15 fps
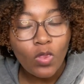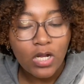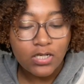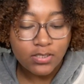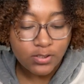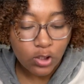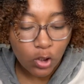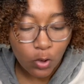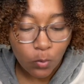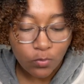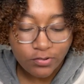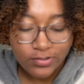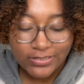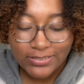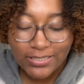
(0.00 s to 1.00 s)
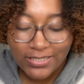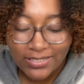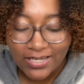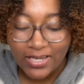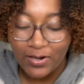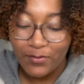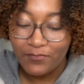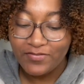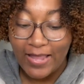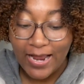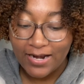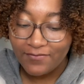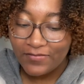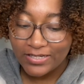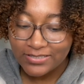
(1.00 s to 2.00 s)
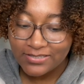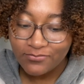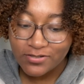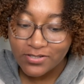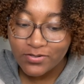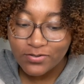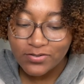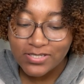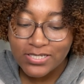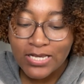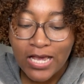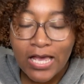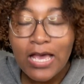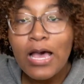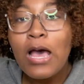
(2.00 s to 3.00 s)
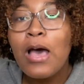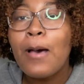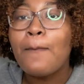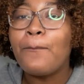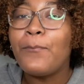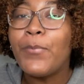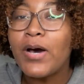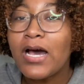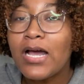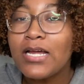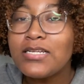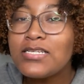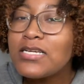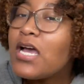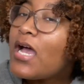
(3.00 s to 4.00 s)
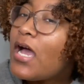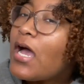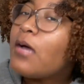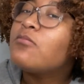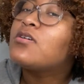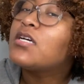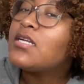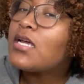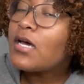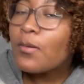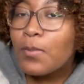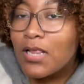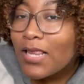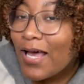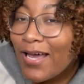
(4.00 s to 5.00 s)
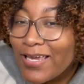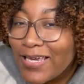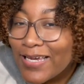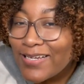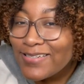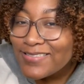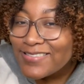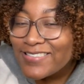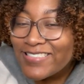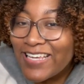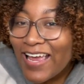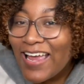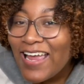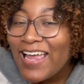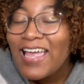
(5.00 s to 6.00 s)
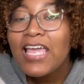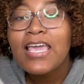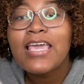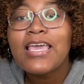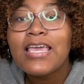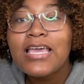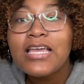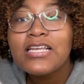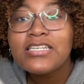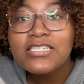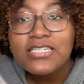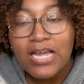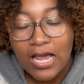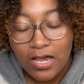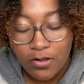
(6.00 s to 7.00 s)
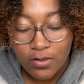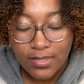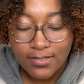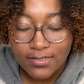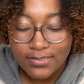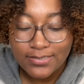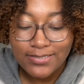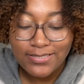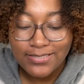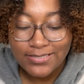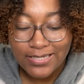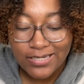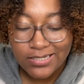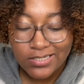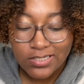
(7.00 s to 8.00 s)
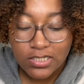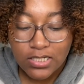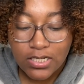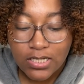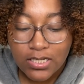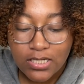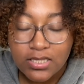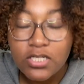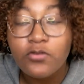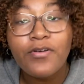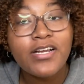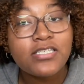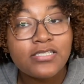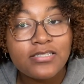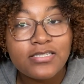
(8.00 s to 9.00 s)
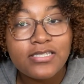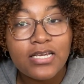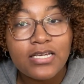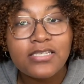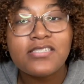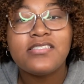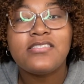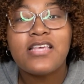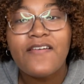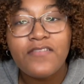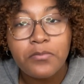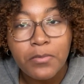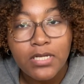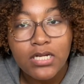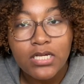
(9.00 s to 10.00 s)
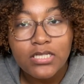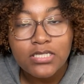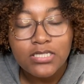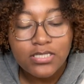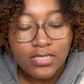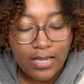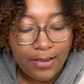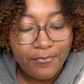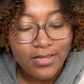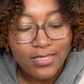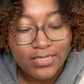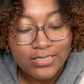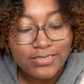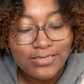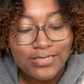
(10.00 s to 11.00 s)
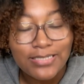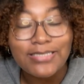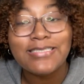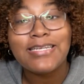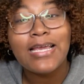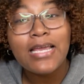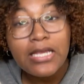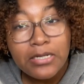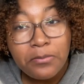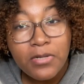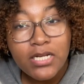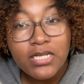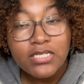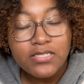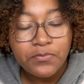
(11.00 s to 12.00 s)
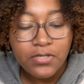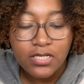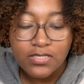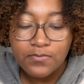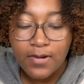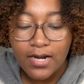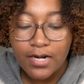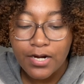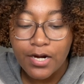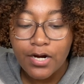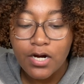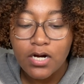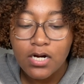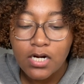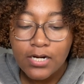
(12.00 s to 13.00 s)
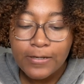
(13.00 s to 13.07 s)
So we'll see if that affects the results. But I'm gonna apply it and I'll let it sit. The directions say 7 minutes. I'm gonna let it sit 10 minutes because my hair